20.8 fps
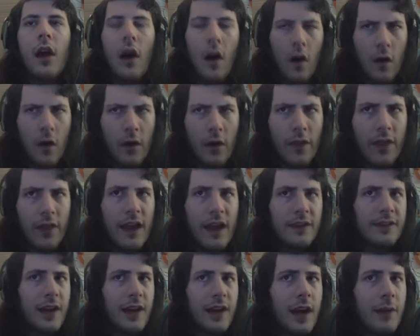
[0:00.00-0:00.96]
On that
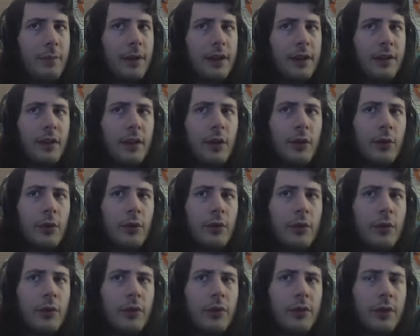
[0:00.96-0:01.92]
topic, though,
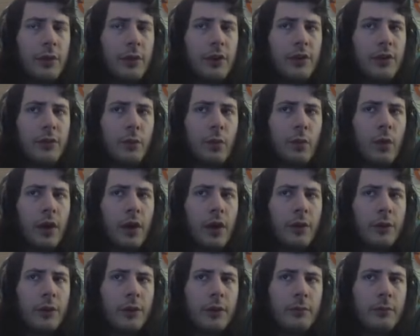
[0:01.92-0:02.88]
there is one
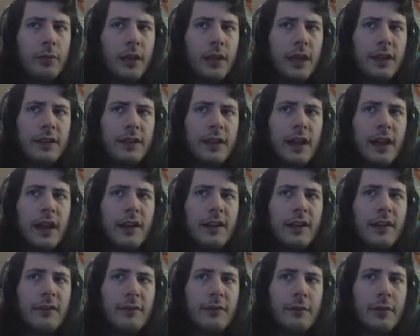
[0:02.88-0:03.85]
other complaint that I
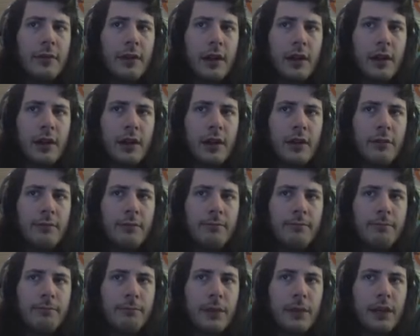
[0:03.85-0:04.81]
have
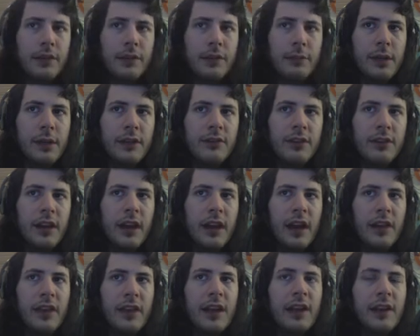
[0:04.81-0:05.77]
meant to mention, and I
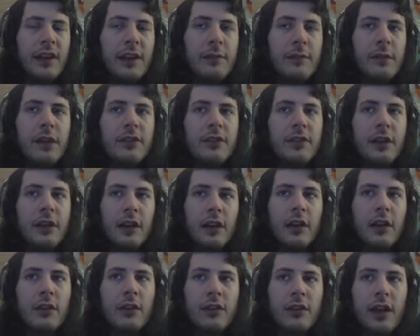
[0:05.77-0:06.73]
think I did mention it a
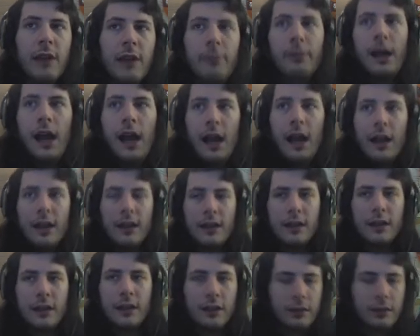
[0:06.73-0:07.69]
long time back
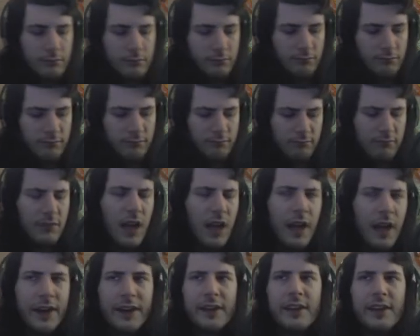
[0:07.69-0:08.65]

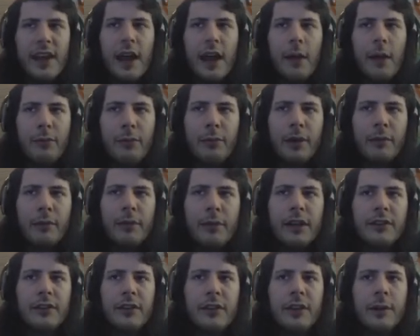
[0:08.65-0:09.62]
not in depth, but I
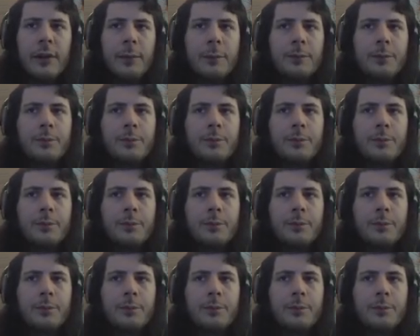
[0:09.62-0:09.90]
mentioned it.